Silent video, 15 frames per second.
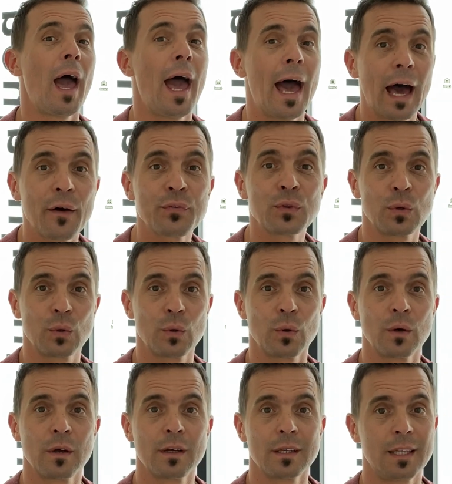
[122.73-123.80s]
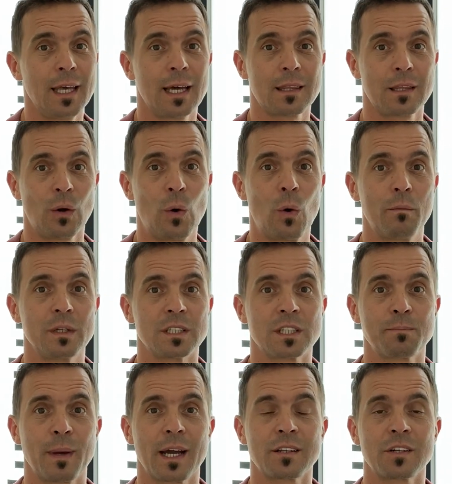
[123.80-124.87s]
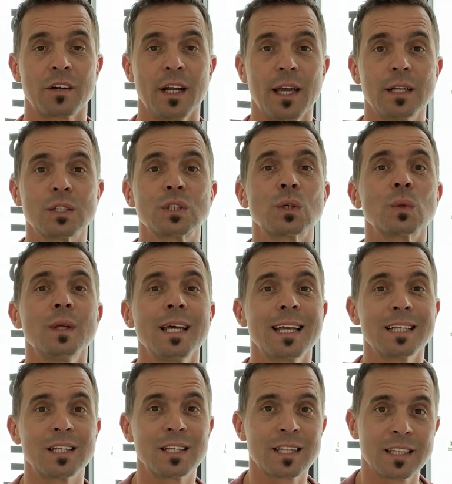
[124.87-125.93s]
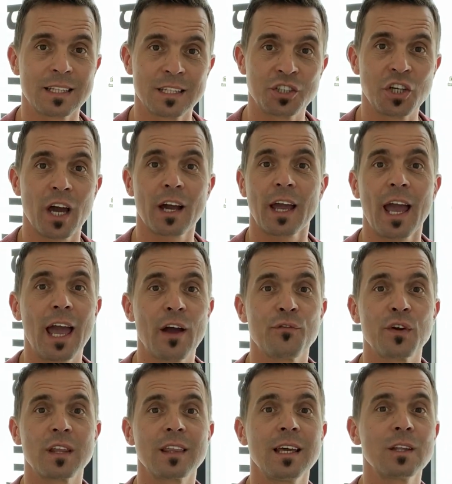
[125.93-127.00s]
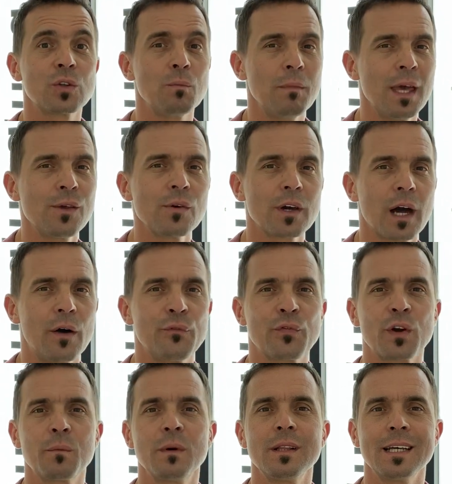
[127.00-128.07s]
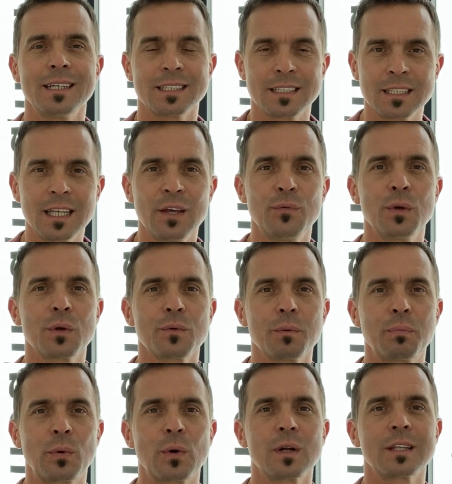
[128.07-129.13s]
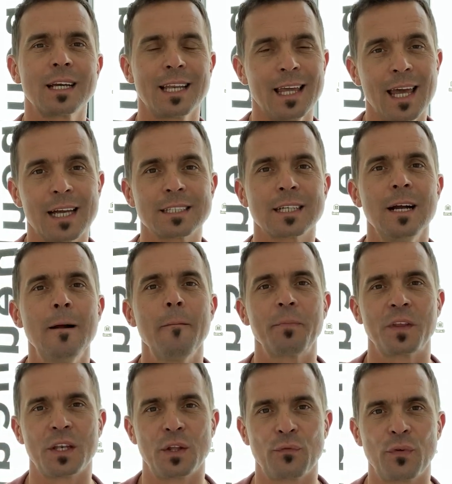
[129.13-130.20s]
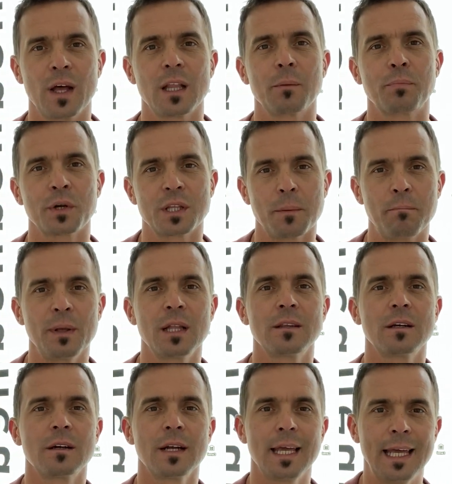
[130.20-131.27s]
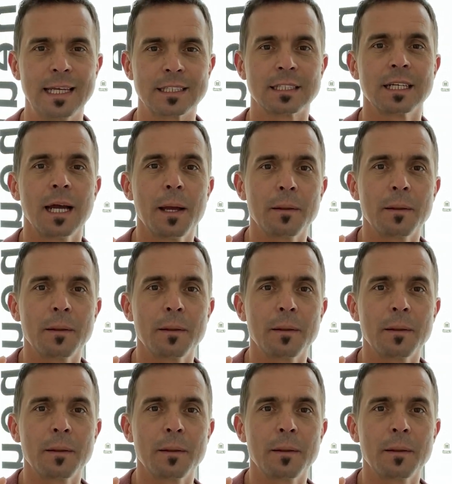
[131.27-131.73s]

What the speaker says: have to get the home inspector in so they can check everything to make you comfortable and give you a report that yes, the developer, the builder is